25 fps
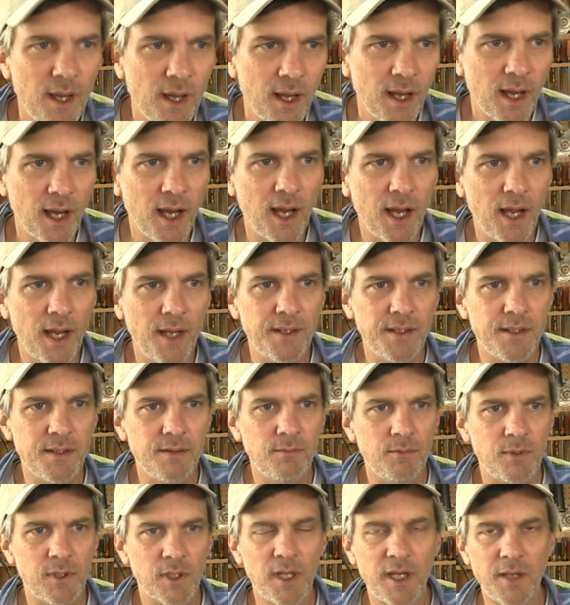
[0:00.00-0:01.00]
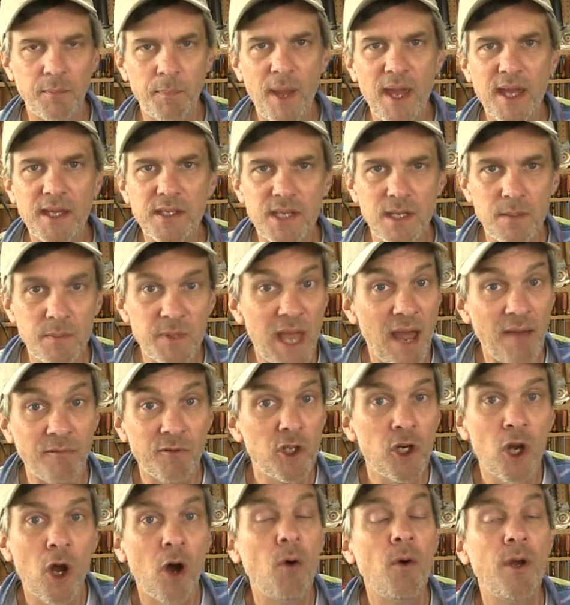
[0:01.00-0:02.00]
ClickBank seems to have
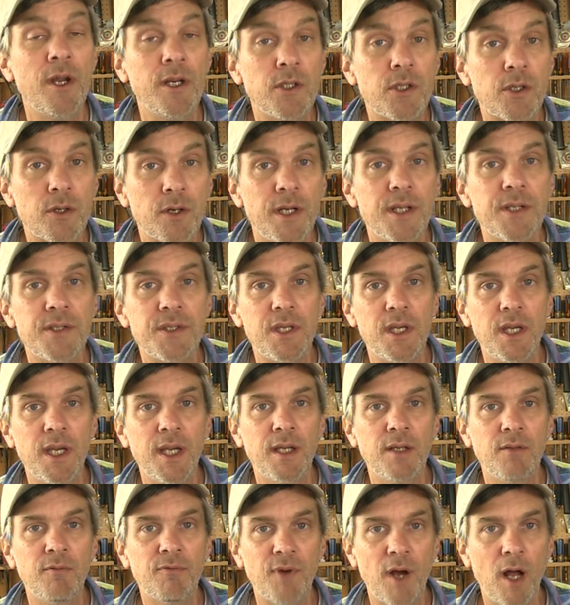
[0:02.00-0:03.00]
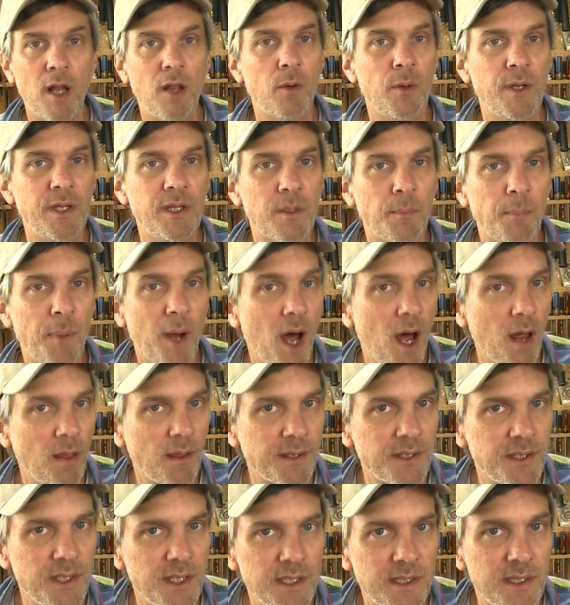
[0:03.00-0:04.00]
no interest in following the
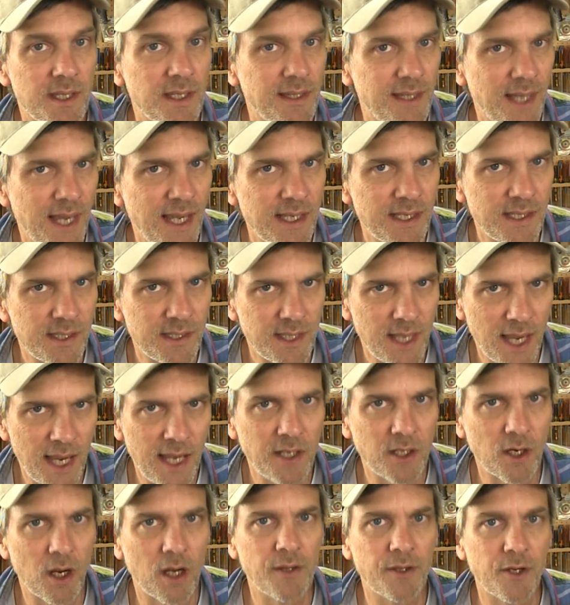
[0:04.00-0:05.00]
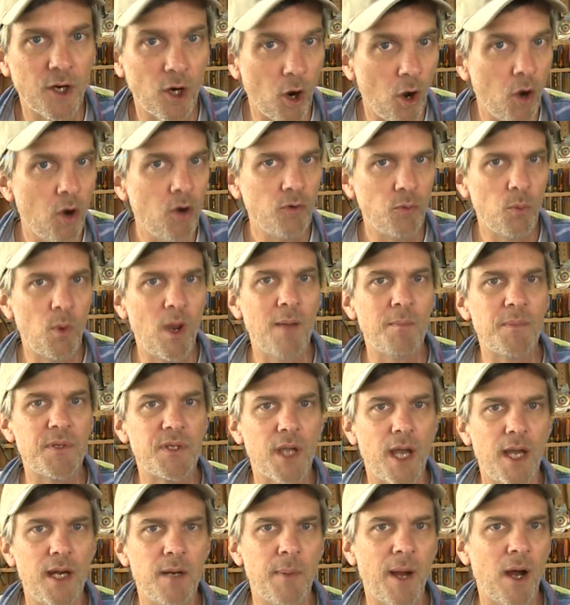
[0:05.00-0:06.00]
policies that they state on their own
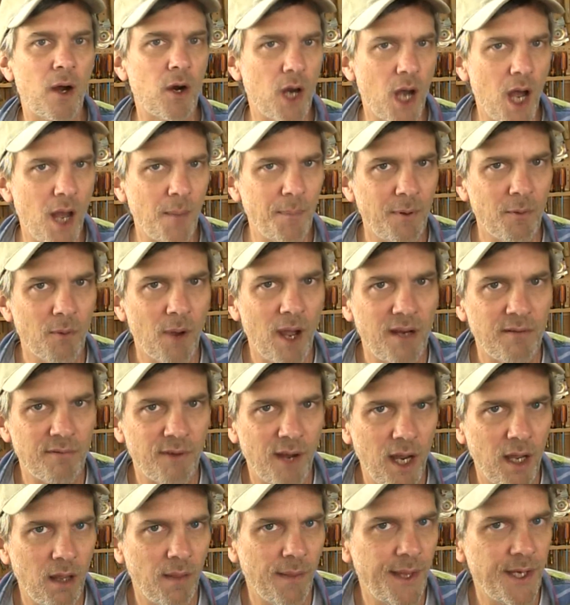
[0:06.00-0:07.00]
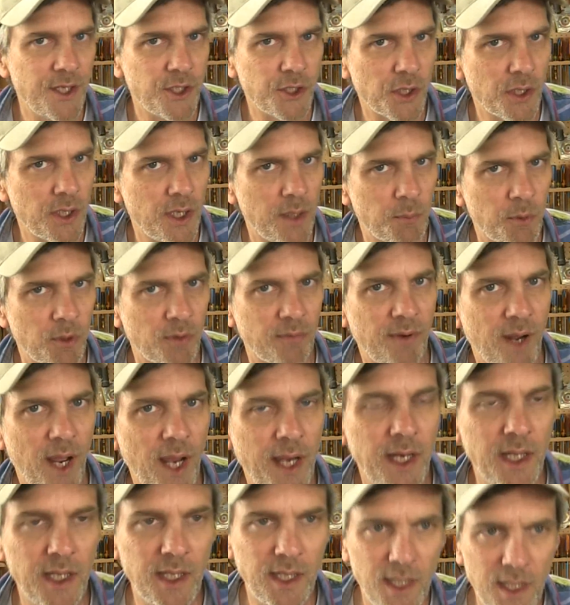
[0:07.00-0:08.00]
website about copyright violation and
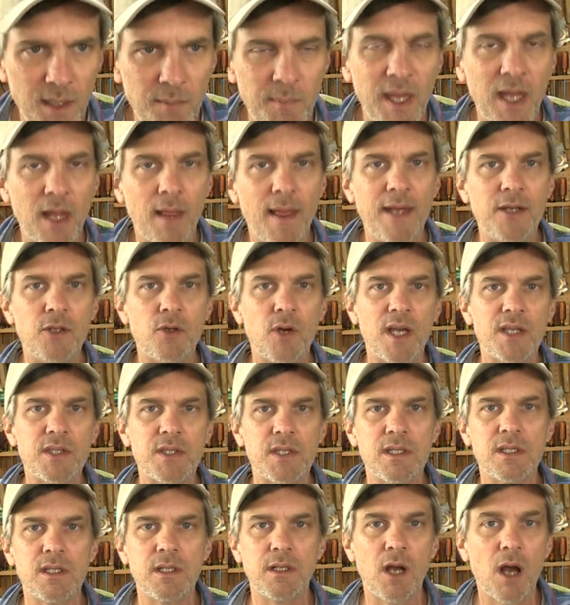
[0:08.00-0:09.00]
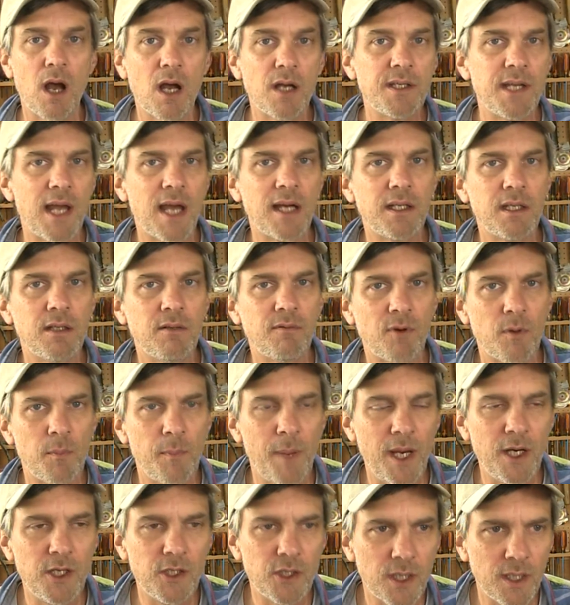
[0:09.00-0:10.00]
providing email addresses and contact
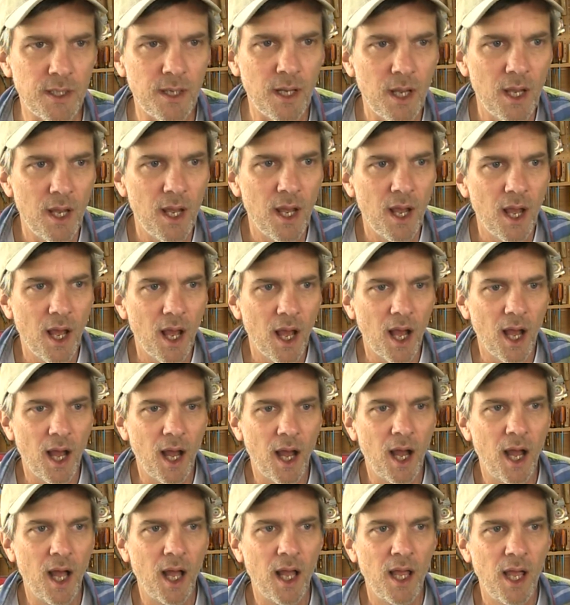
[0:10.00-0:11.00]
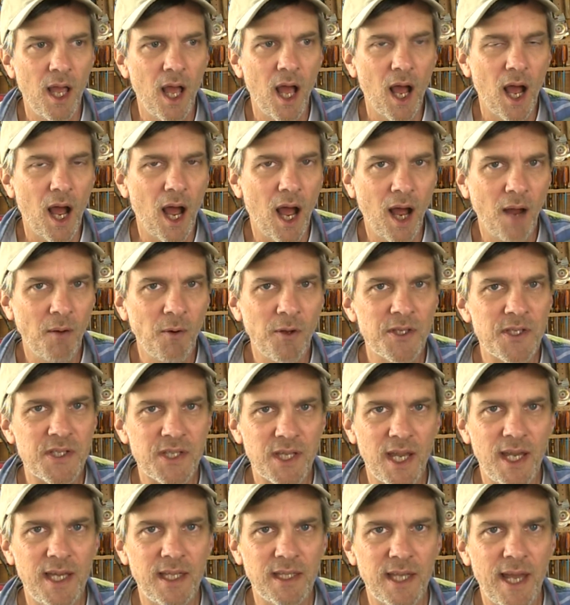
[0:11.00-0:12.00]
information. I would
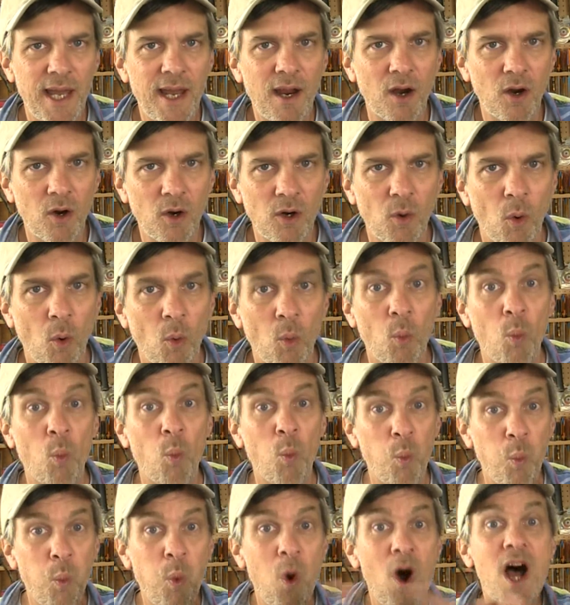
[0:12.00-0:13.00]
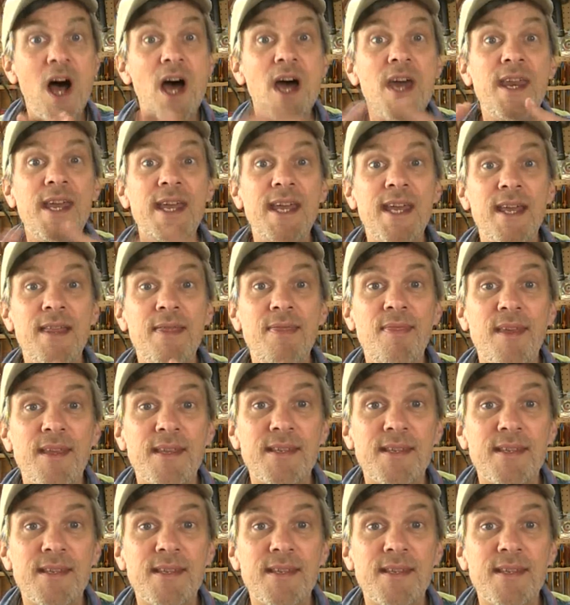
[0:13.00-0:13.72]
say they are one in the